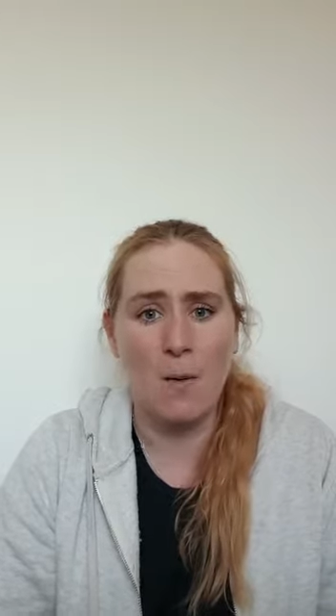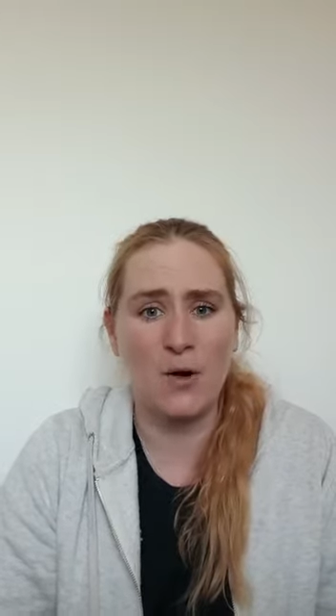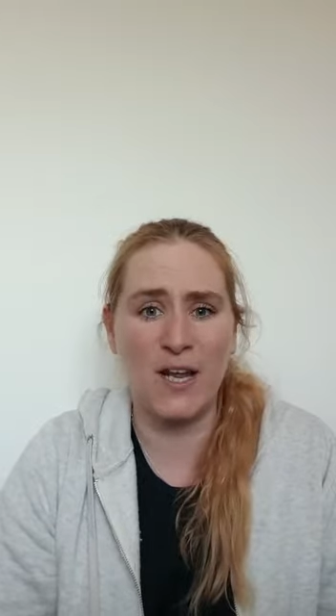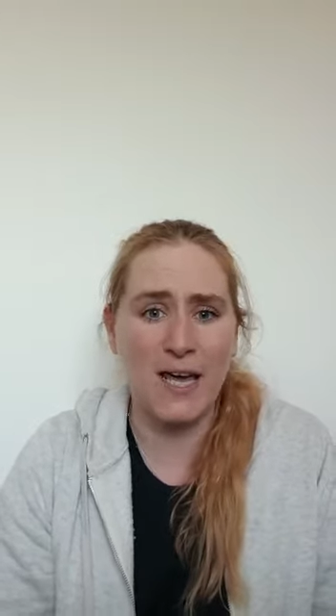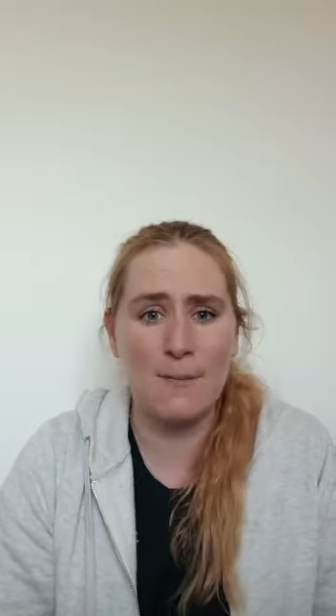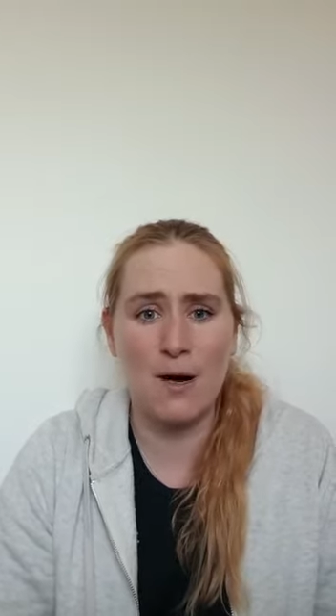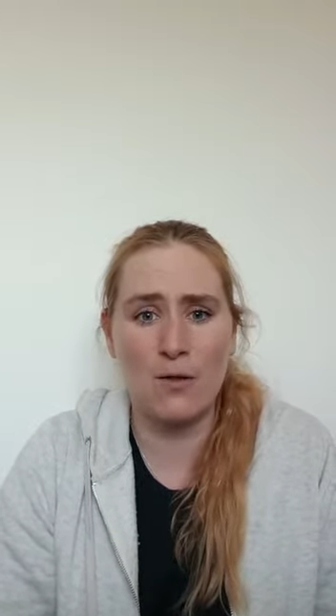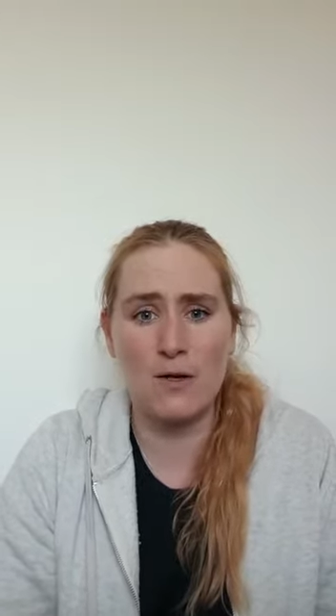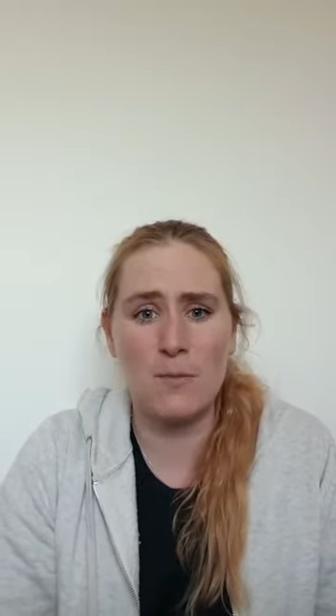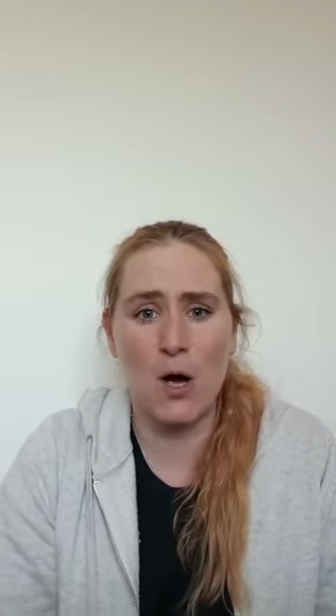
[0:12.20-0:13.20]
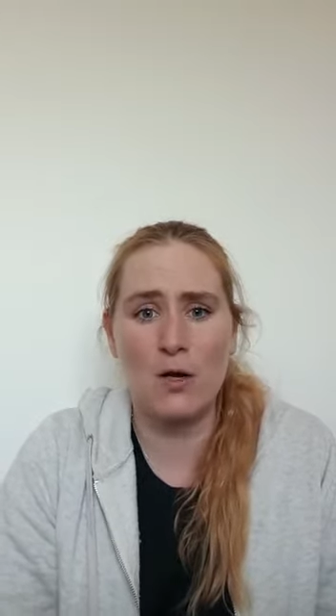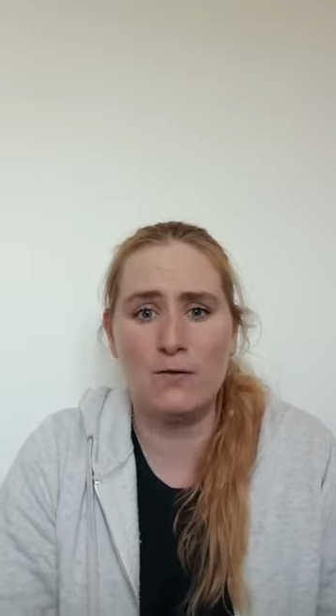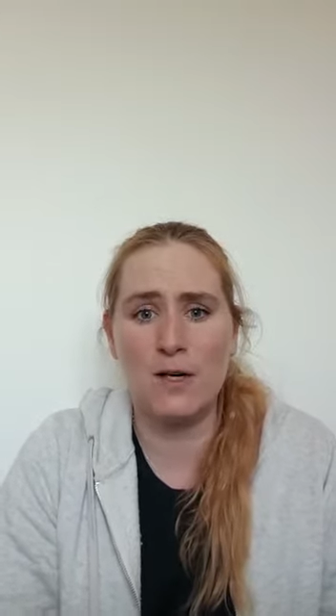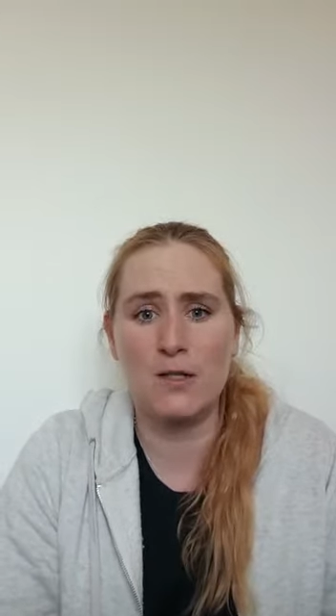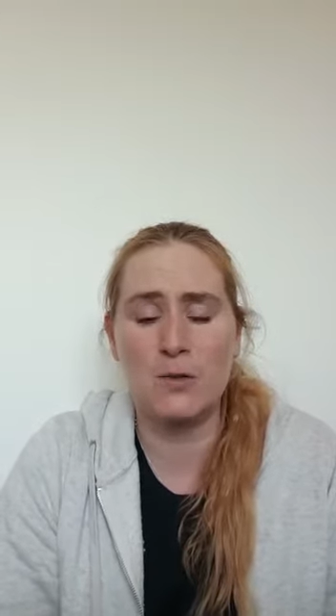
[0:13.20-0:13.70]
I'm going to email them
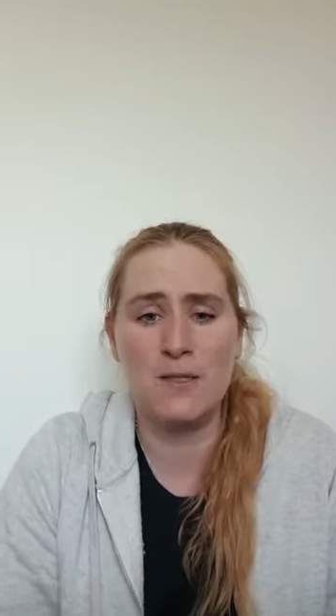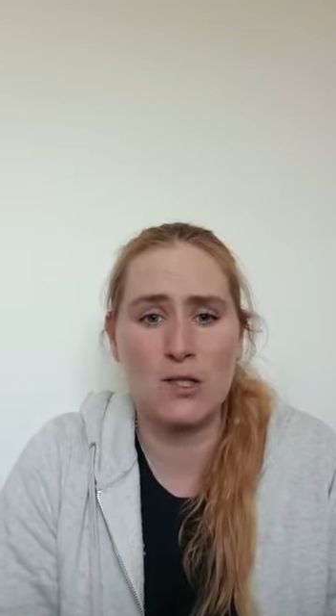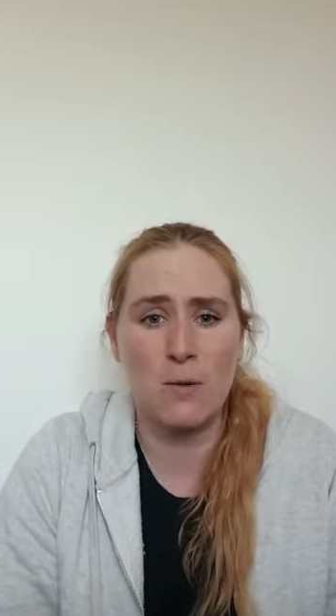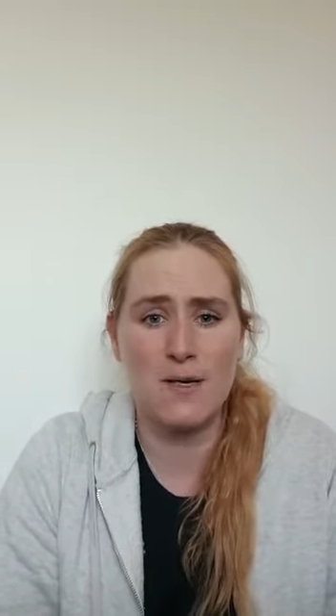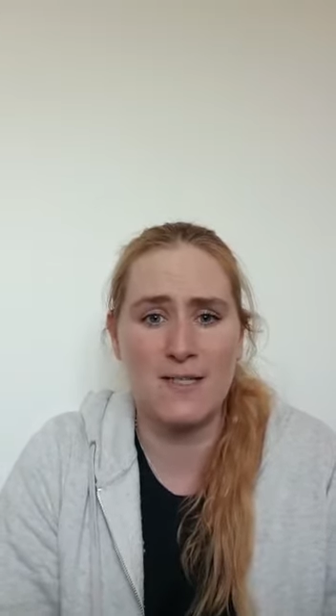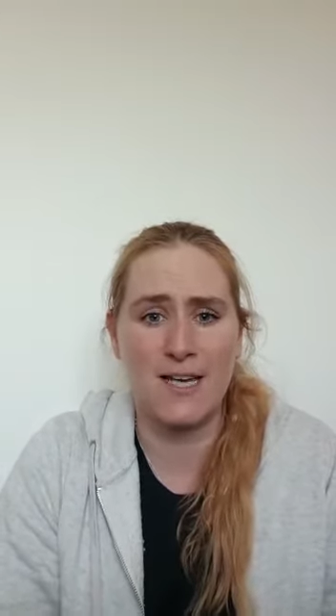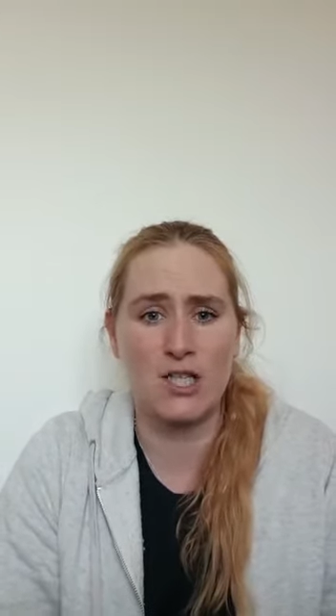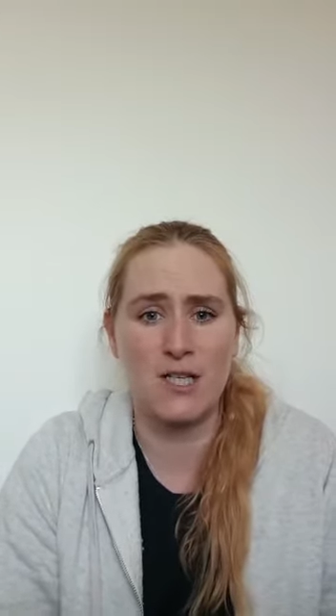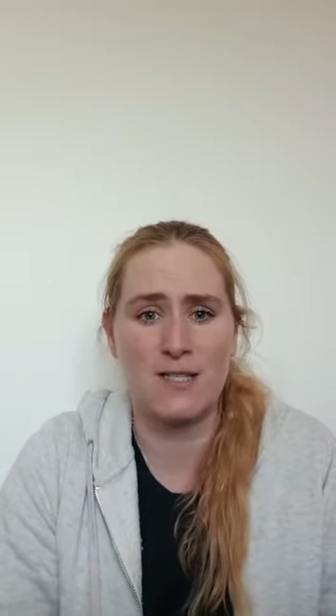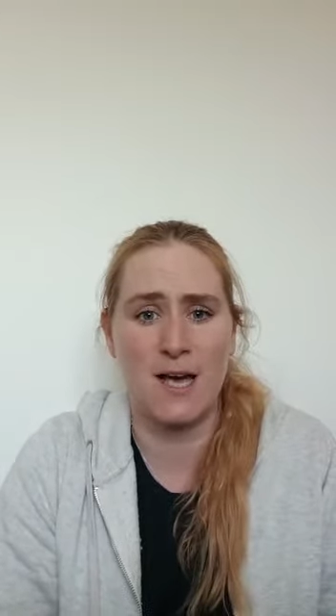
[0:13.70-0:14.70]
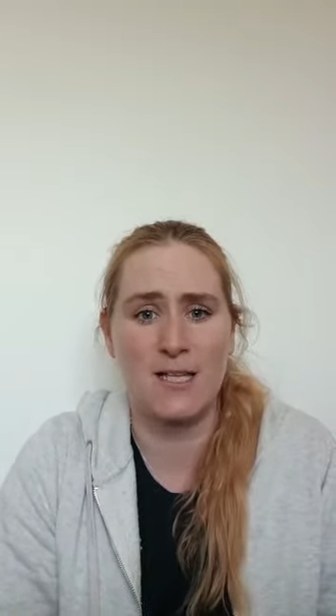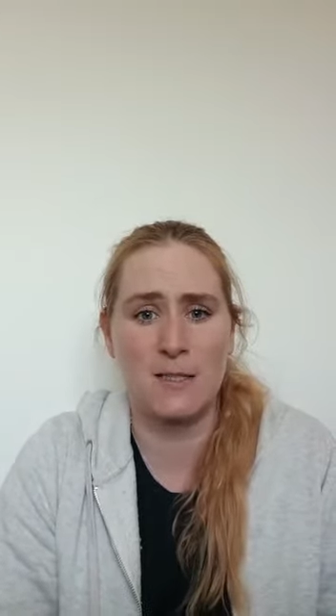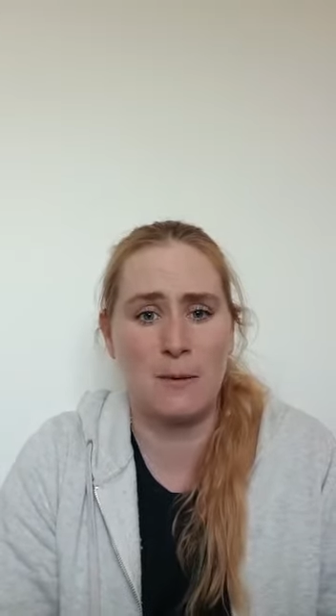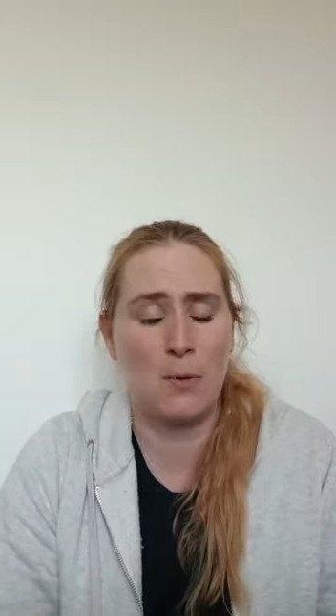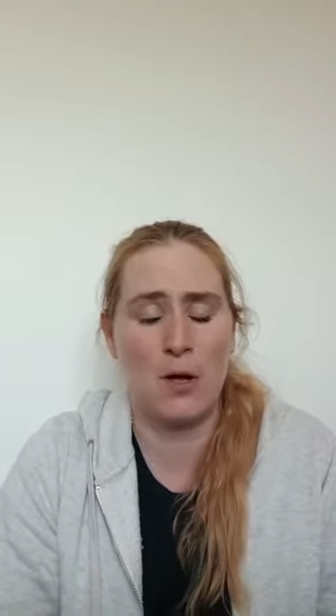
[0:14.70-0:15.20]
over to Miss Thomas and she's going to
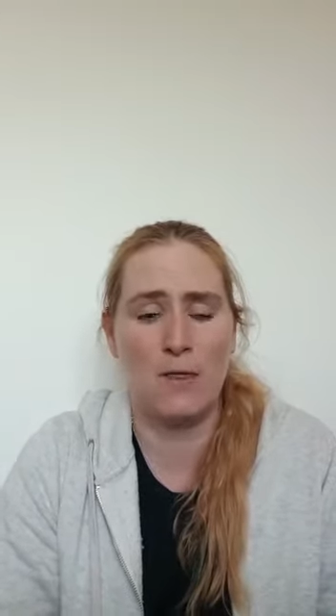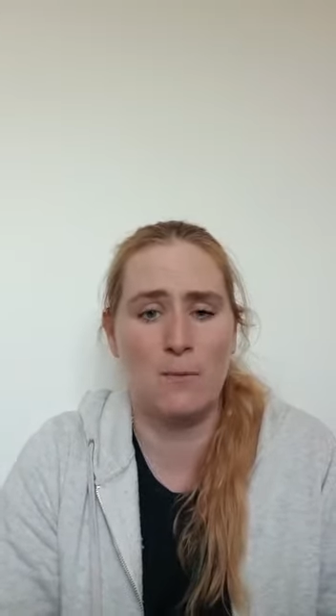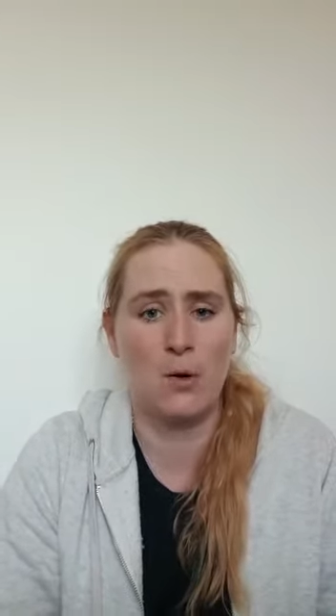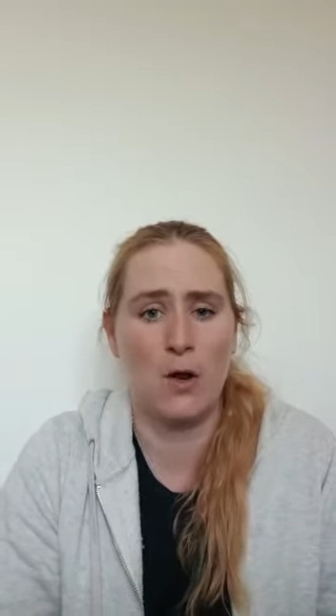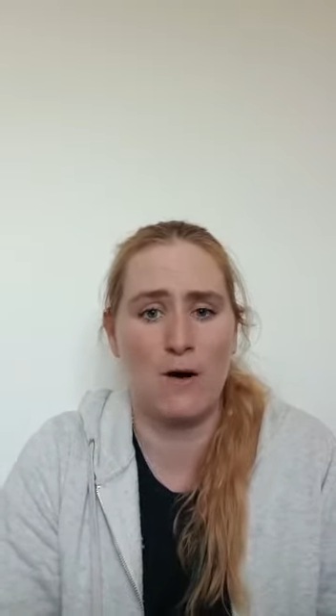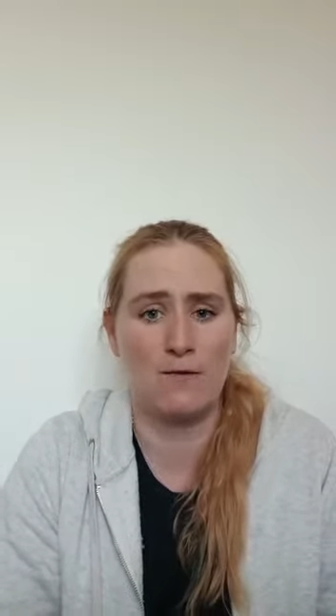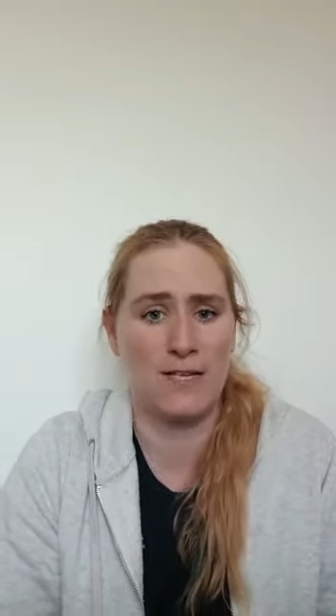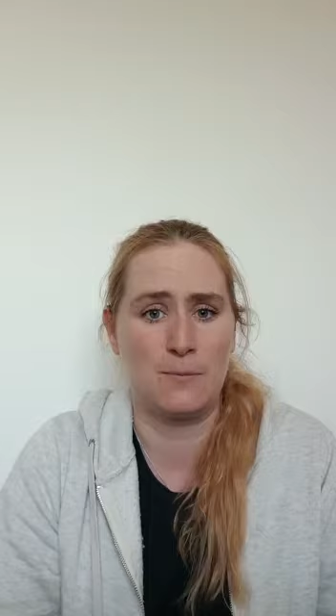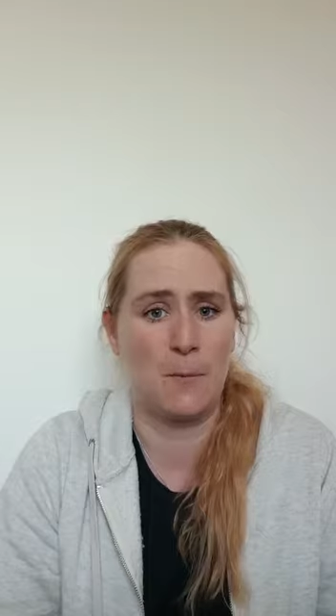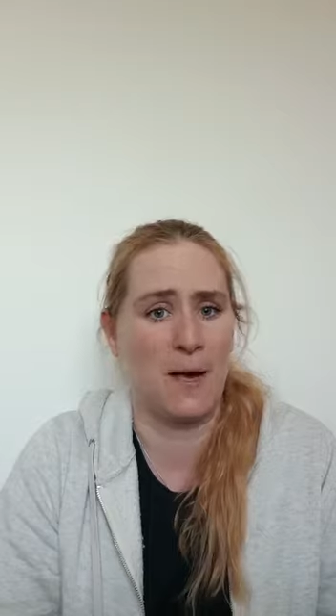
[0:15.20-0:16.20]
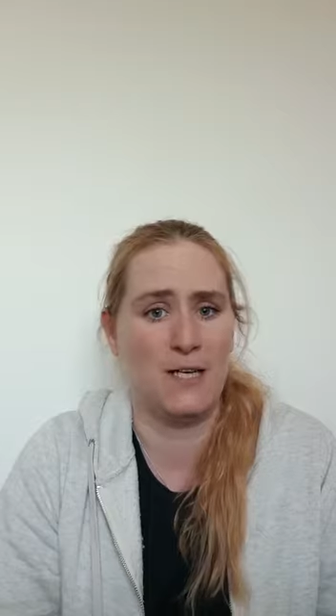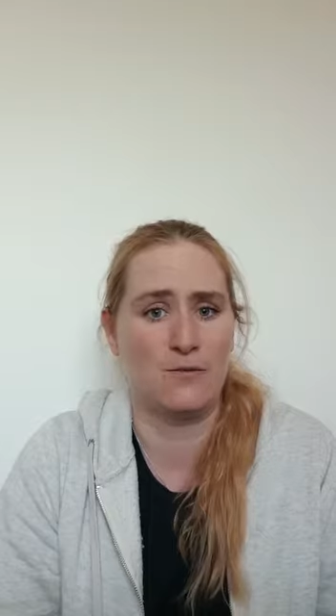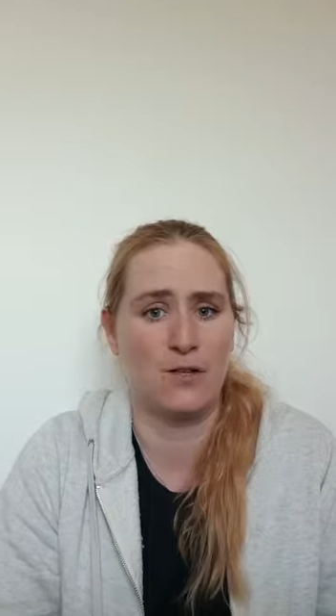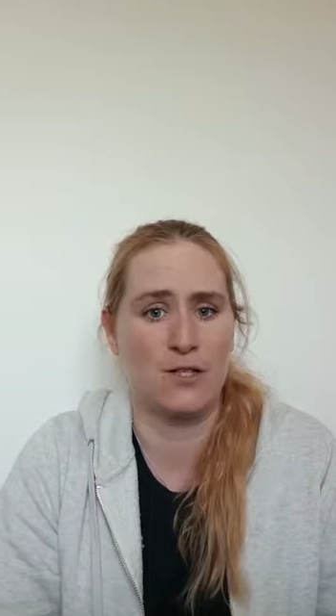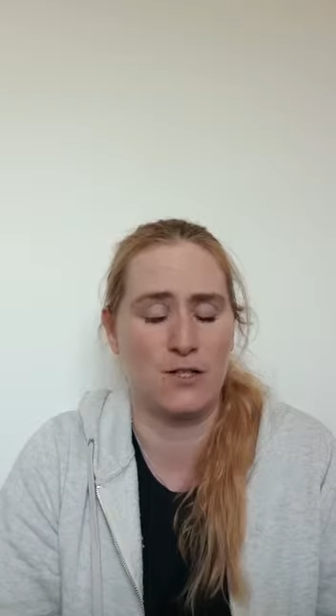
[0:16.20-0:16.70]
be putting them on our Facebook page
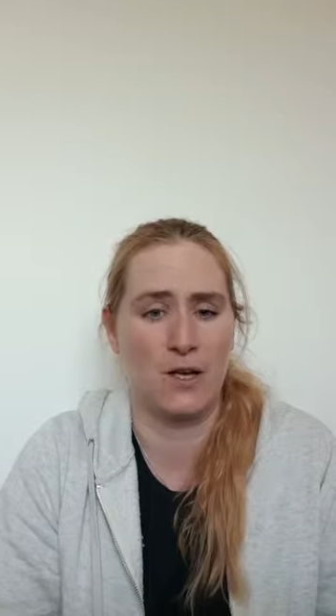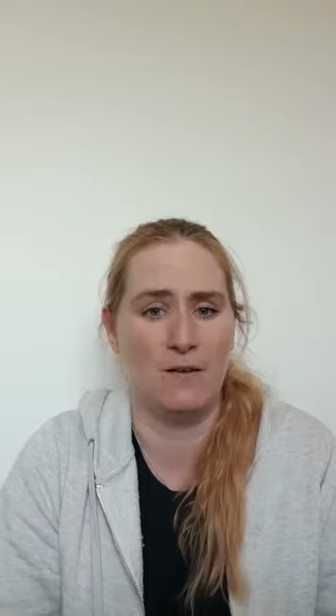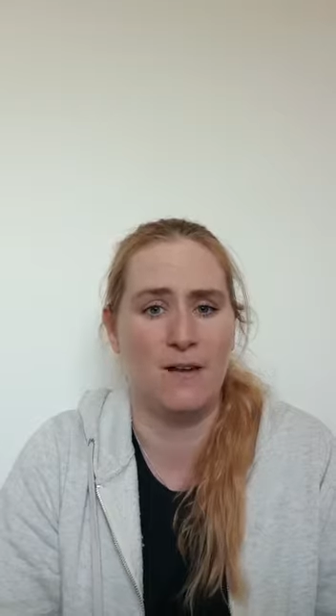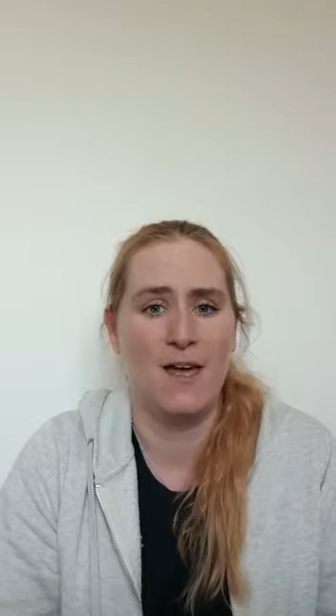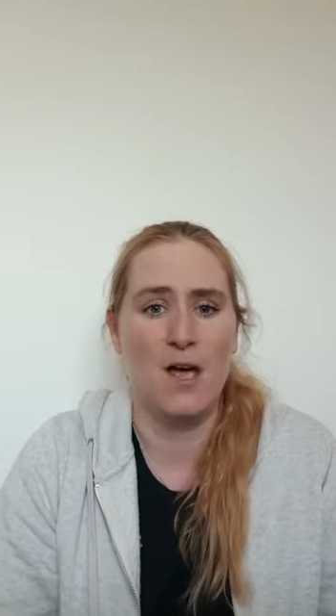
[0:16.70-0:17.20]
for us soon,